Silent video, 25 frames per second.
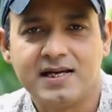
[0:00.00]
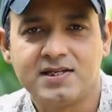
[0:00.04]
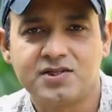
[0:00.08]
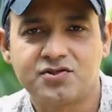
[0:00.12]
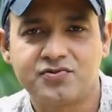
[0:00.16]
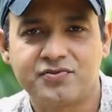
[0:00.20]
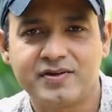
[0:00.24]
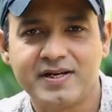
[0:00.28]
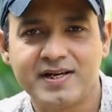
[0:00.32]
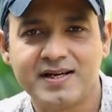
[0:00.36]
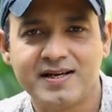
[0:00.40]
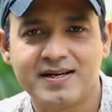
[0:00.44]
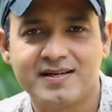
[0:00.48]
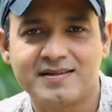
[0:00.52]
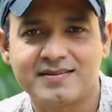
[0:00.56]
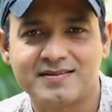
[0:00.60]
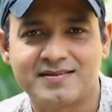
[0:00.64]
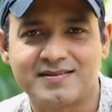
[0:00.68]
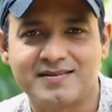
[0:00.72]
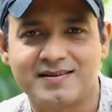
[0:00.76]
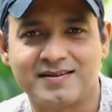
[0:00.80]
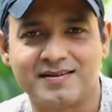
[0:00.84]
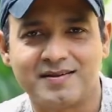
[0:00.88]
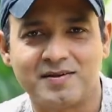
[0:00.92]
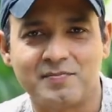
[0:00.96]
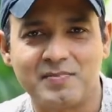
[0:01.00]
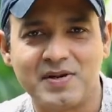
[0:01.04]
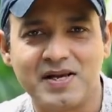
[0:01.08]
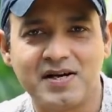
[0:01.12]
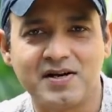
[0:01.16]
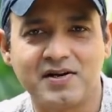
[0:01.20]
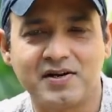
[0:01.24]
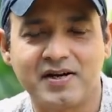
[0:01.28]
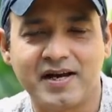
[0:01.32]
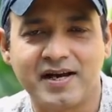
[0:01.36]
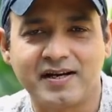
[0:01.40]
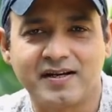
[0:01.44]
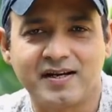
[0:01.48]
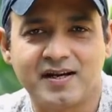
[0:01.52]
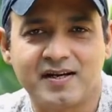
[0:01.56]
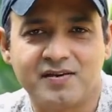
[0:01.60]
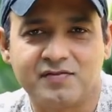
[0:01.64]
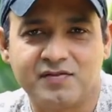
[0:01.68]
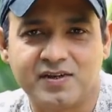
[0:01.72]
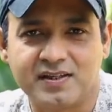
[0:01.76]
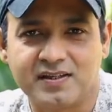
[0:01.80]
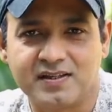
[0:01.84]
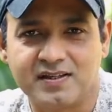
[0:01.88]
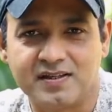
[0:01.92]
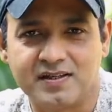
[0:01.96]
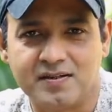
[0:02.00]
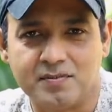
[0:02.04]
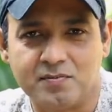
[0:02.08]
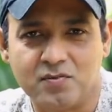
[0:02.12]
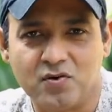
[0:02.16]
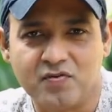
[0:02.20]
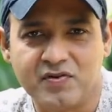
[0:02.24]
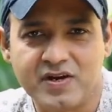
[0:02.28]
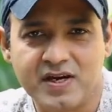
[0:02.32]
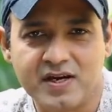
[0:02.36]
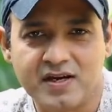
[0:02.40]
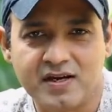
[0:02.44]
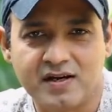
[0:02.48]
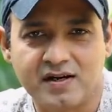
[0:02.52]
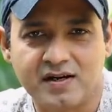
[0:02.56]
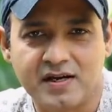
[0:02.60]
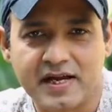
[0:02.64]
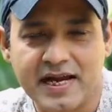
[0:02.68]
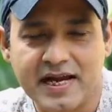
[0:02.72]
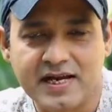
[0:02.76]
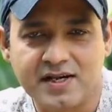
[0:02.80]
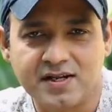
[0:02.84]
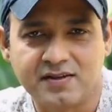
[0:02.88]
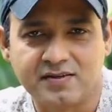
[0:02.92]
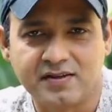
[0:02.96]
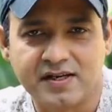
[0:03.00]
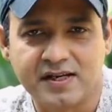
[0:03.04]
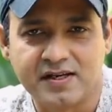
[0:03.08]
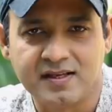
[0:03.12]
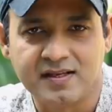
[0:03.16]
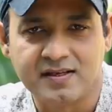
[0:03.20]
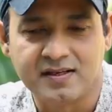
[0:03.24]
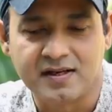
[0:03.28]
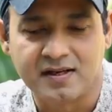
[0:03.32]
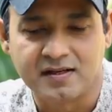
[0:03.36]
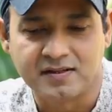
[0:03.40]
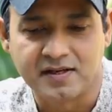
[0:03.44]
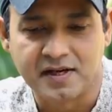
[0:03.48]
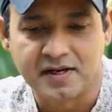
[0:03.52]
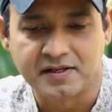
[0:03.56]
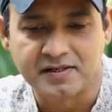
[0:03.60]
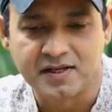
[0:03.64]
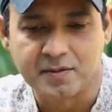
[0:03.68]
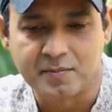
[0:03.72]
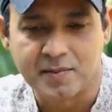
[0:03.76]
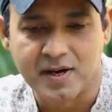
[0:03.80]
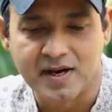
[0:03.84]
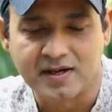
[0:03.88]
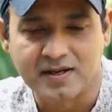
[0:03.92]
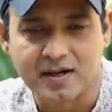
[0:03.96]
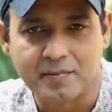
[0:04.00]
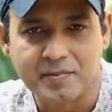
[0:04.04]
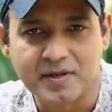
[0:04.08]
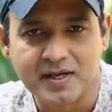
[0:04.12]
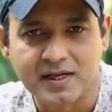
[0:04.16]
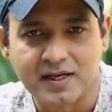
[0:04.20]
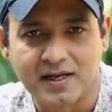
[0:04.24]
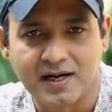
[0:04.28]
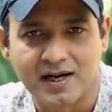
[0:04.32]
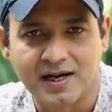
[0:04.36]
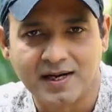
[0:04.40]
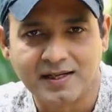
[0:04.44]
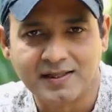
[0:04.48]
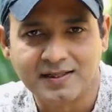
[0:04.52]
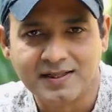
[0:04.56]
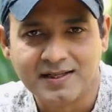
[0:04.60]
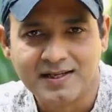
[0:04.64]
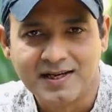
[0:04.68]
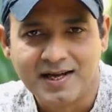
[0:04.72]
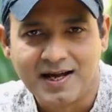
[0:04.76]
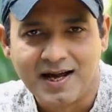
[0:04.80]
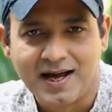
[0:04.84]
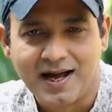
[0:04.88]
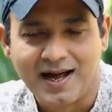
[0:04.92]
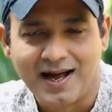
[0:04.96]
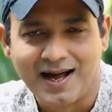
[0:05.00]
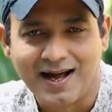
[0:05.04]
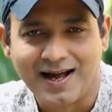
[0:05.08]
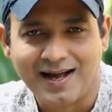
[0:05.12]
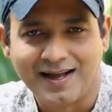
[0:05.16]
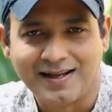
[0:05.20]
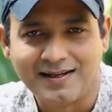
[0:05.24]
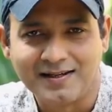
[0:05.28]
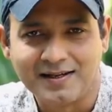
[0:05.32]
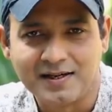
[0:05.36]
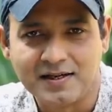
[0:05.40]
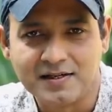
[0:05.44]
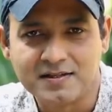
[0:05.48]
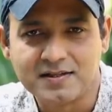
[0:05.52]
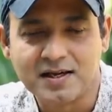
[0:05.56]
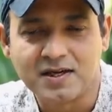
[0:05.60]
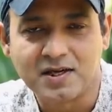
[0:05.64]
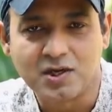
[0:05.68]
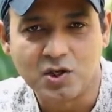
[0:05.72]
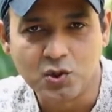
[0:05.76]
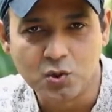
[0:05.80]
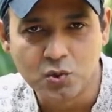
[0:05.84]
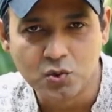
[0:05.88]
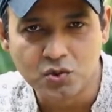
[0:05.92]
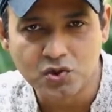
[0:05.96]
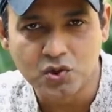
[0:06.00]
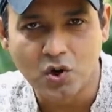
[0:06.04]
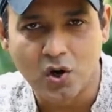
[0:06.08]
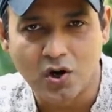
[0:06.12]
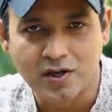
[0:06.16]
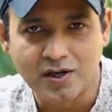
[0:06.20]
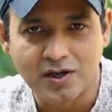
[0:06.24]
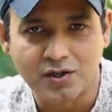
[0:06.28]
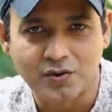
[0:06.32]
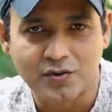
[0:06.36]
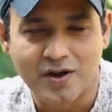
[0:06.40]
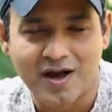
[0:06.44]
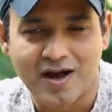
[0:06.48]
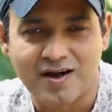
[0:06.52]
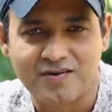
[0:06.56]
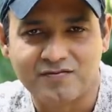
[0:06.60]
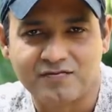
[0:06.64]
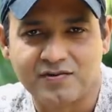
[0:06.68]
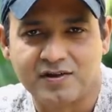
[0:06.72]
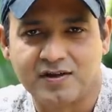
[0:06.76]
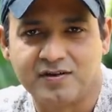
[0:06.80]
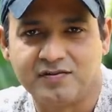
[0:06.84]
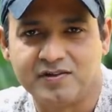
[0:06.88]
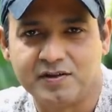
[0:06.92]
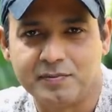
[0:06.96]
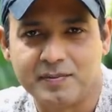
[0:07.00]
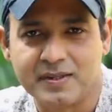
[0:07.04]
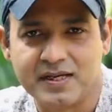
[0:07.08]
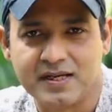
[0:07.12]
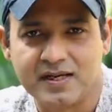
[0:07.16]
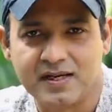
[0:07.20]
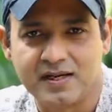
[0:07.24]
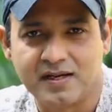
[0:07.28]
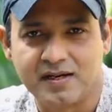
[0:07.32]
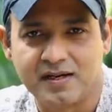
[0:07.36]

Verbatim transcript: History is being created with the movie 83, directed by Kabir Khan, and it's a huge honor to have with me